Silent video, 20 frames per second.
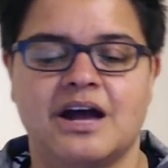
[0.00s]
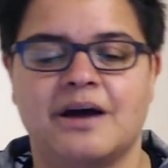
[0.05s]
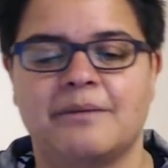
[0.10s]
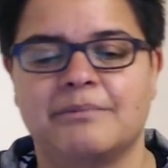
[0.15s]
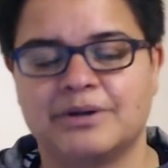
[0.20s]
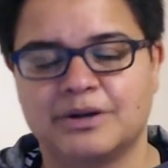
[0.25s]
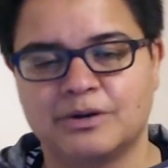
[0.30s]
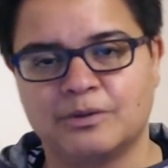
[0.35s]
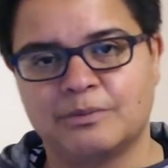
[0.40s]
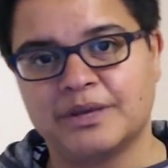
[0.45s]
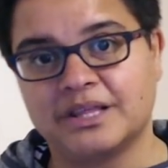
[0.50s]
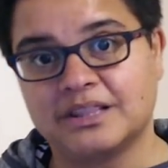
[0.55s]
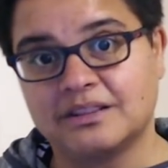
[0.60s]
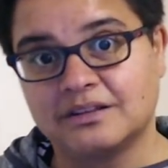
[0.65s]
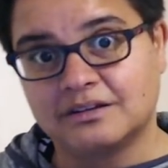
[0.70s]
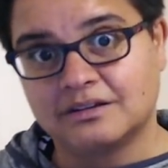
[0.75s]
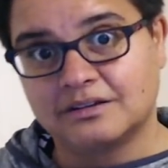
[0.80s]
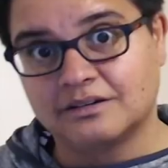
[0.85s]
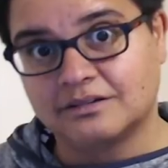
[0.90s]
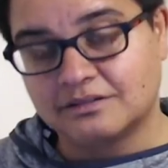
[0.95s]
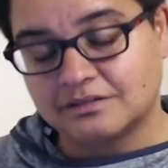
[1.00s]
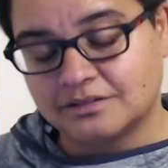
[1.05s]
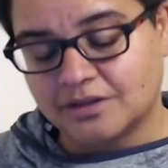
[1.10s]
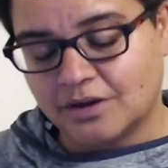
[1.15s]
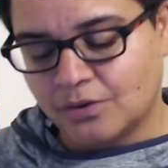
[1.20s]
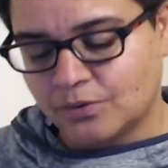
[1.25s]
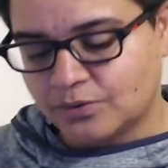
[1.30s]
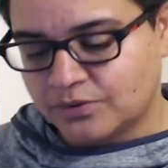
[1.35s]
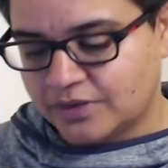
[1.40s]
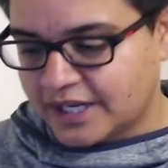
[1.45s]
but it will be the
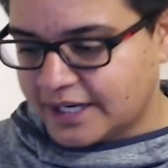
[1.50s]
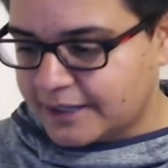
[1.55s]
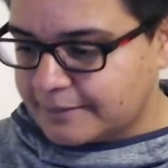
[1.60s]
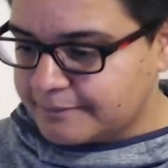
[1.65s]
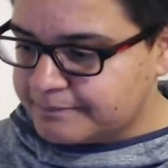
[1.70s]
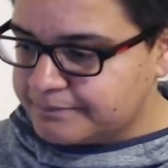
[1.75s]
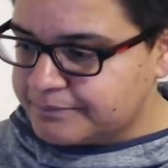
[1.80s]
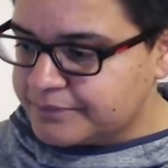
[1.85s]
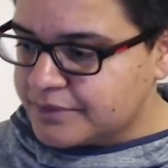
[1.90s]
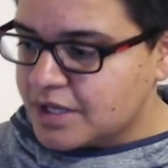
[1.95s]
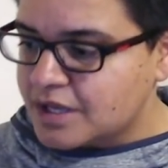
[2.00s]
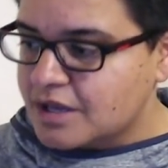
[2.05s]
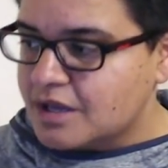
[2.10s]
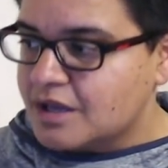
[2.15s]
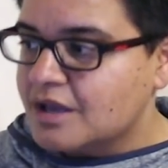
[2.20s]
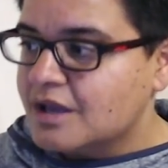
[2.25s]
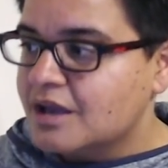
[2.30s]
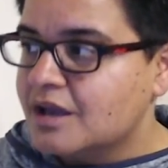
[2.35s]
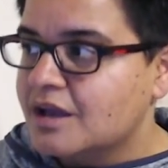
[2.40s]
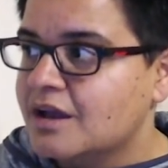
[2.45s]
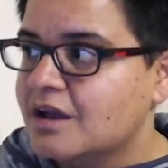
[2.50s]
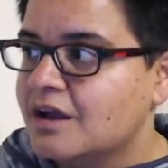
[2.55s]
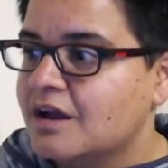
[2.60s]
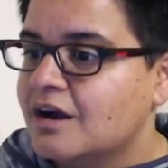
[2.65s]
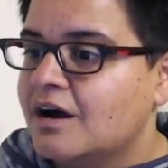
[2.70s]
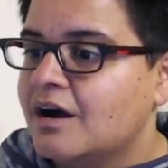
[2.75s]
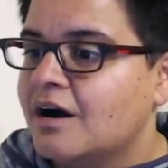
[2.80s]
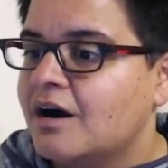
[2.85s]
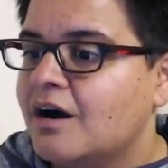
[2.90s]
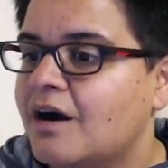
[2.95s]
whole thing.
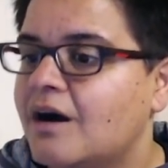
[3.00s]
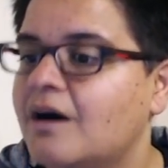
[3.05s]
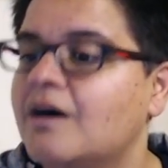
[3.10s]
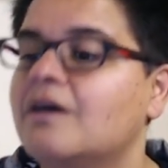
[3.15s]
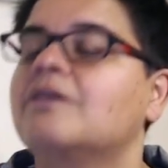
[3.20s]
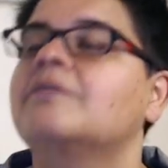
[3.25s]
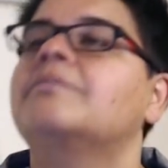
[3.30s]
Oh